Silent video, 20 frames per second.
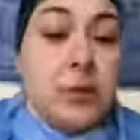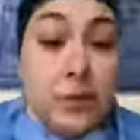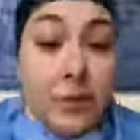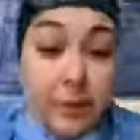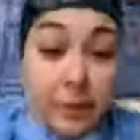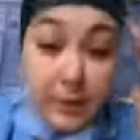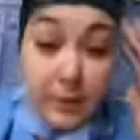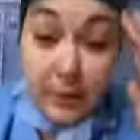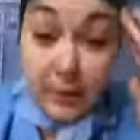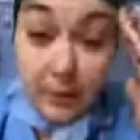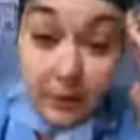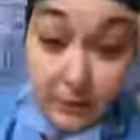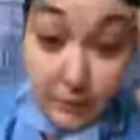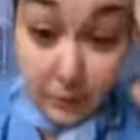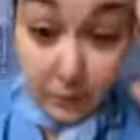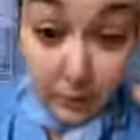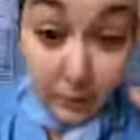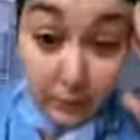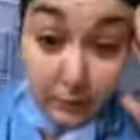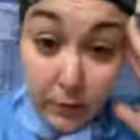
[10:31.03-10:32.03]
context
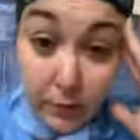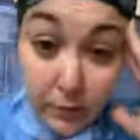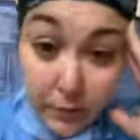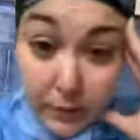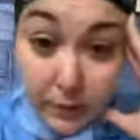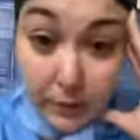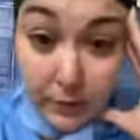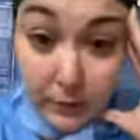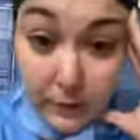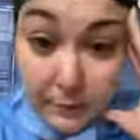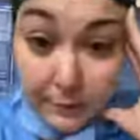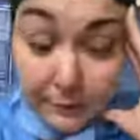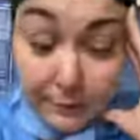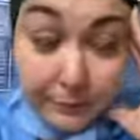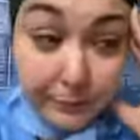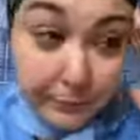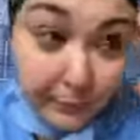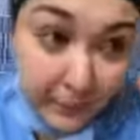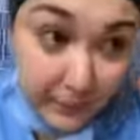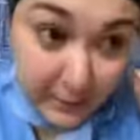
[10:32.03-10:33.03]
for everybody
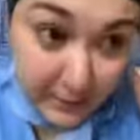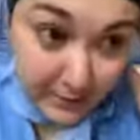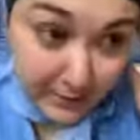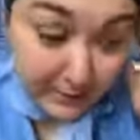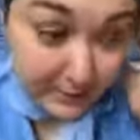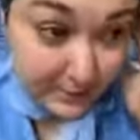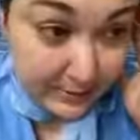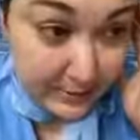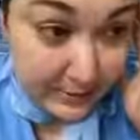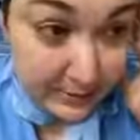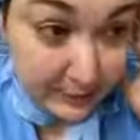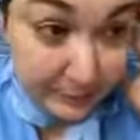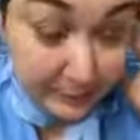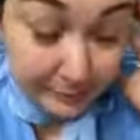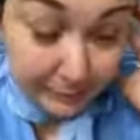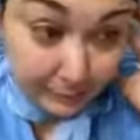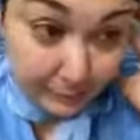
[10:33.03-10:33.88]
is,